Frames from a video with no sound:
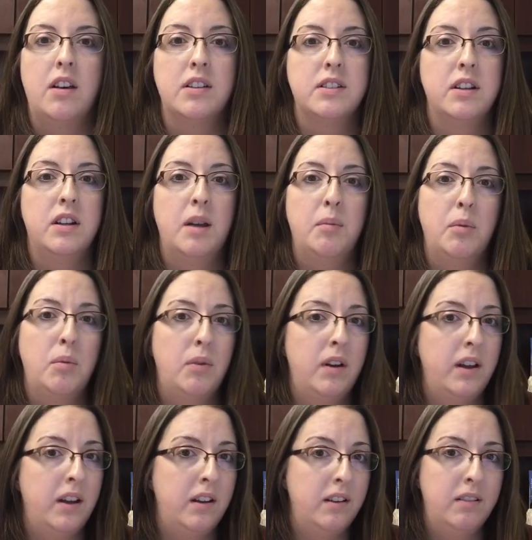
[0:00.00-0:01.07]
Also, number
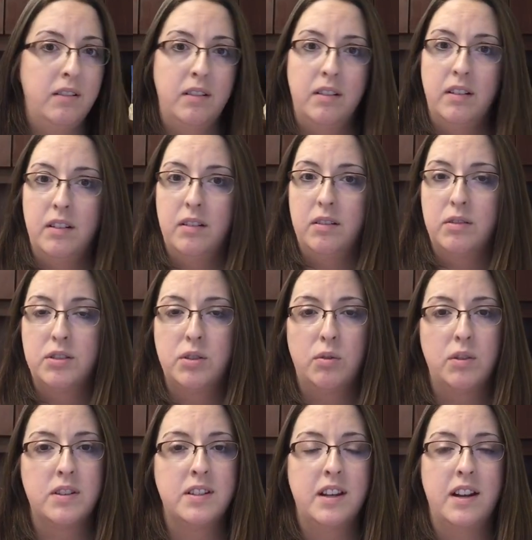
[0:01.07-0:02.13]
one
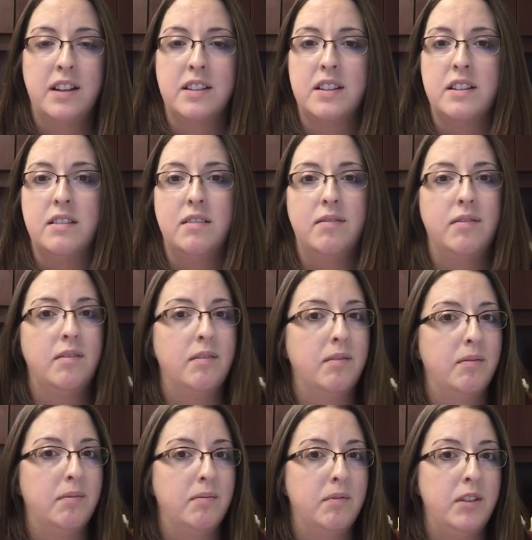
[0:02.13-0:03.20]
source that is
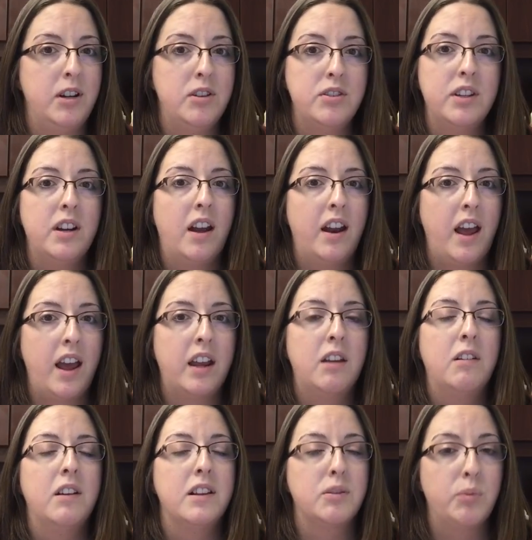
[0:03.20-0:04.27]
usually not
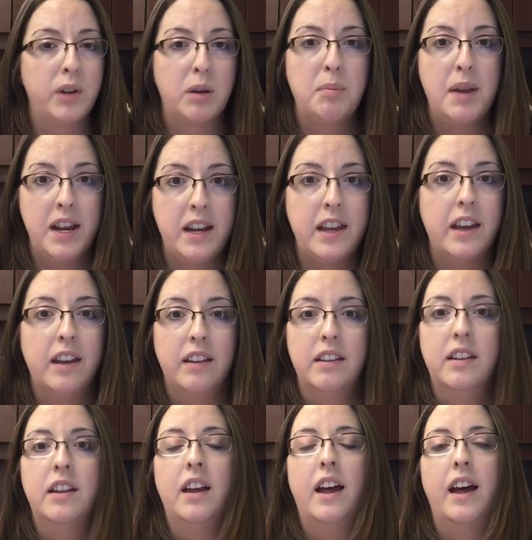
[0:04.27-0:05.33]
accurate is Wikipedia.
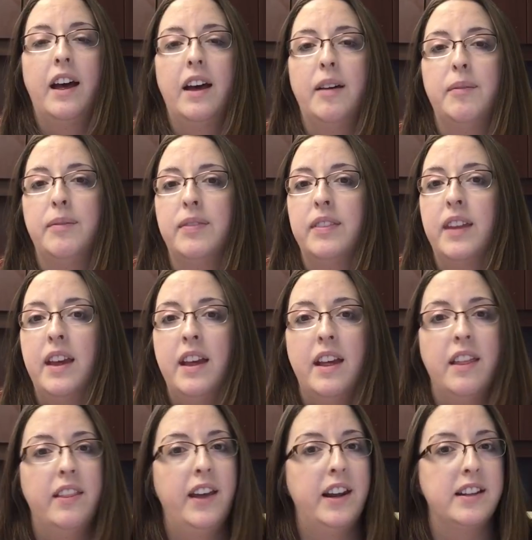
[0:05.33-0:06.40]

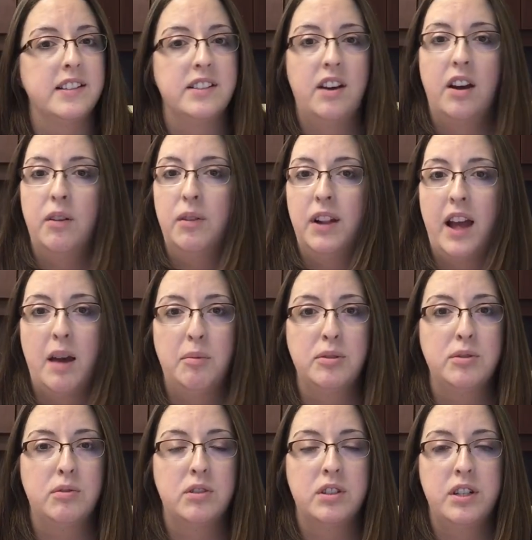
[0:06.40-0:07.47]
That is not a reliable
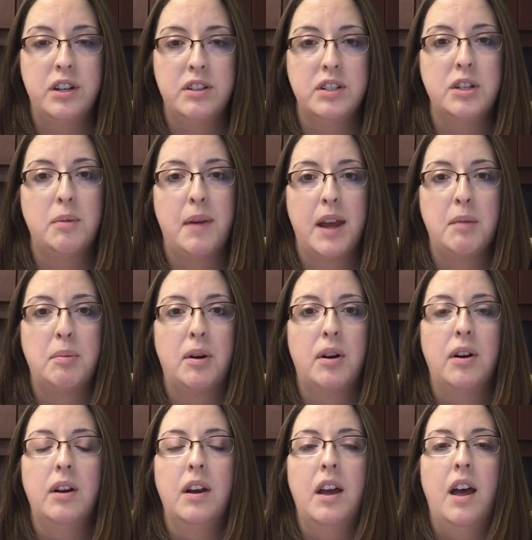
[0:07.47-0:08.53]
source to use in your
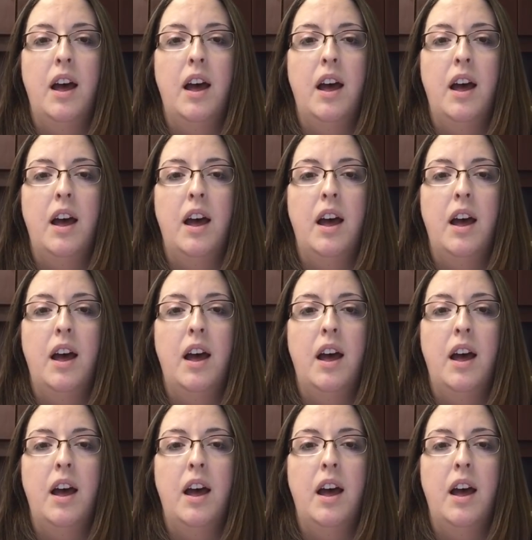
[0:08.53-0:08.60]
paper.